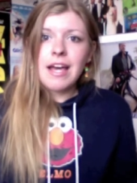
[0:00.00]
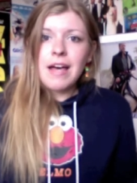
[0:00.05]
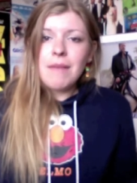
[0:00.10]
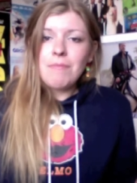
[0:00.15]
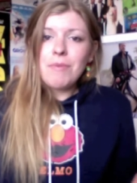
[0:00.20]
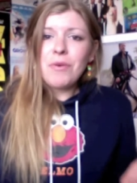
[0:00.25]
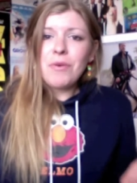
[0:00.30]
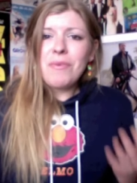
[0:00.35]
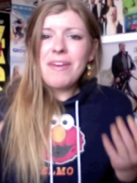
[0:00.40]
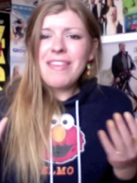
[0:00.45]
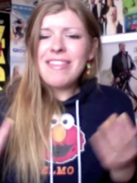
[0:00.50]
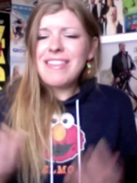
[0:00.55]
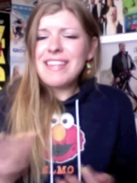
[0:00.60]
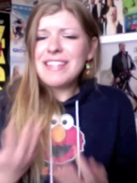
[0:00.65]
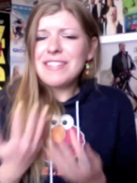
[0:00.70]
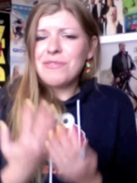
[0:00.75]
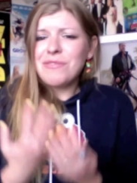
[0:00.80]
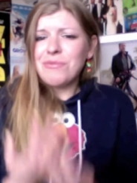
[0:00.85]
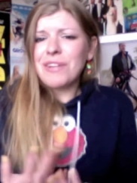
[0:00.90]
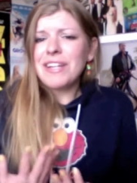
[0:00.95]
But with
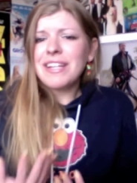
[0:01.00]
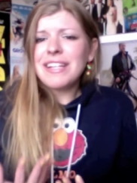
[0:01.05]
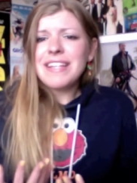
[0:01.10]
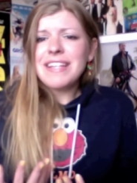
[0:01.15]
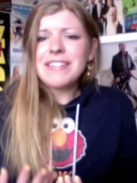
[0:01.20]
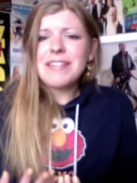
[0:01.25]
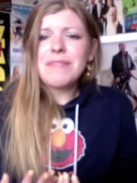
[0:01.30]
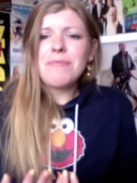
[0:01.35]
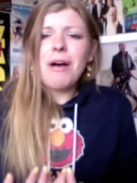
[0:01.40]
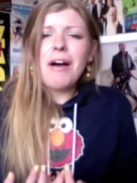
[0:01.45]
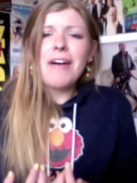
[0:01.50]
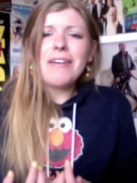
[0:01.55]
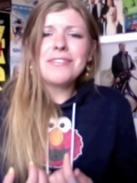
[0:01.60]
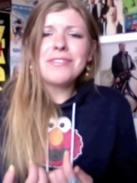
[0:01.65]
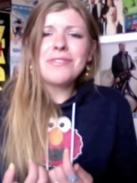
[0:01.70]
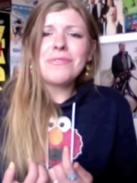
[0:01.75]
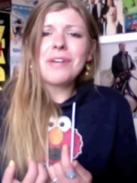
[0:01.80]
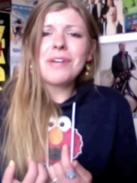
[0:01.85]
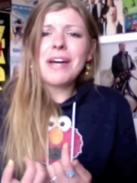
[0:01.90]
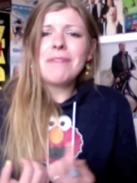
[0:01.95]
this realism
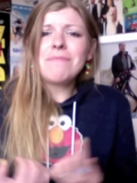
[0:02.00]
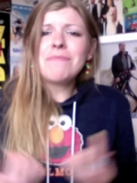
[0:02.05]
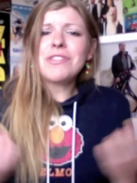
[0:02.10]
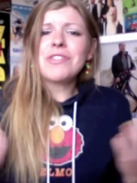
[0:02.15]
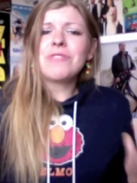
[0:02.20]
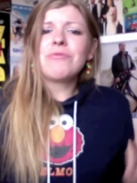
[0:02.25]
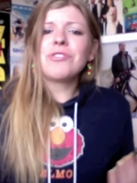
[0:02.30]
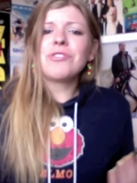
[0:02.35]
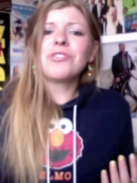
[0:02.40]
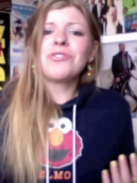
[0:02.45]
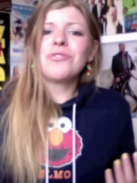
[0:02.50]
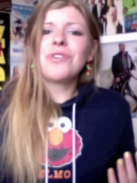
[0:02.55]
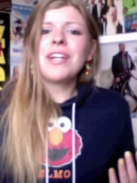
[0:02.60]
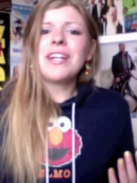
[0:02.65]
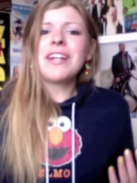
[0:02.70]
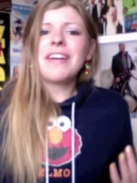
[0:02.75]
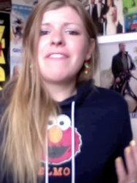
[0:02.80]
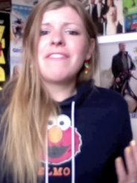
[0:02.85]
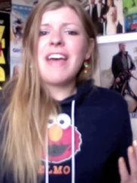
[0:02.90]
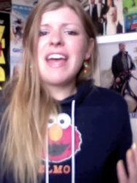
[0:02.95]
also comes the
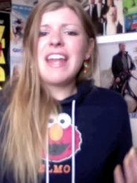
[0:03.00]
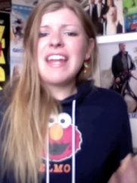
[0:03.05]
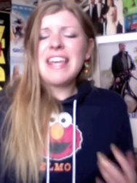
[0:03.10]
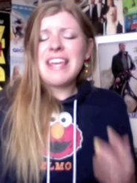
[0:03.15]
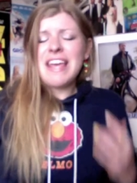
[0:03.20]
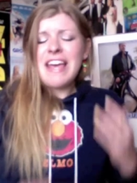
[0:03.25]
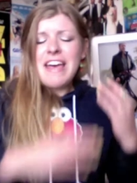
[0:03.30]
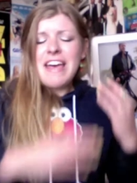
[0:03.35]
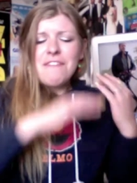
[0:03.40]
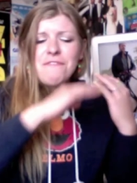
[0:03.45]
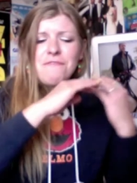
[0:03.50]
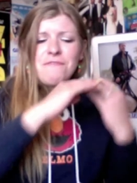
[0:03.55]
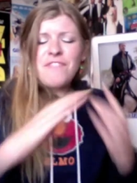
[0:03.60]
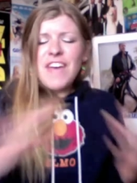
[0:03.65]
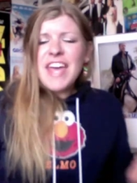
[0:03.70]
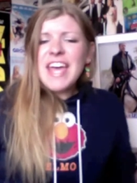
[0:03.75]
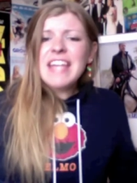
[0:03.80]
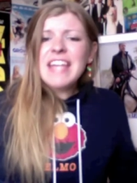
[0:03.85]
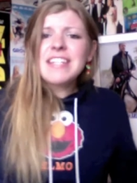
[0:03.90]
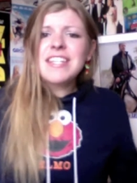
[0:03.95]
retreat of any
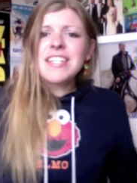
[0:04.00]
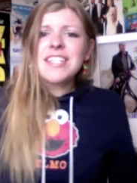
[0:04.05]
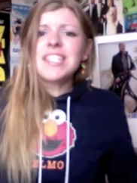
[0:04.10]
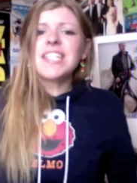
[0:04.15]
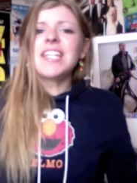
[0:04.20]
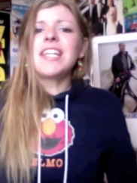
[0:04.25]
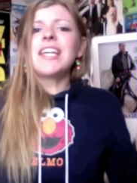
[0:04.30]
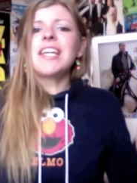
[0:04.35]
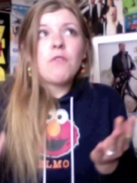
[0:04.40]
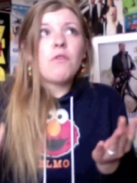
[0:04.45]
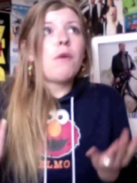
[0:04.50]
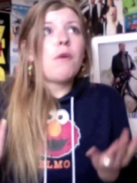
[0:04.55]
fantasy,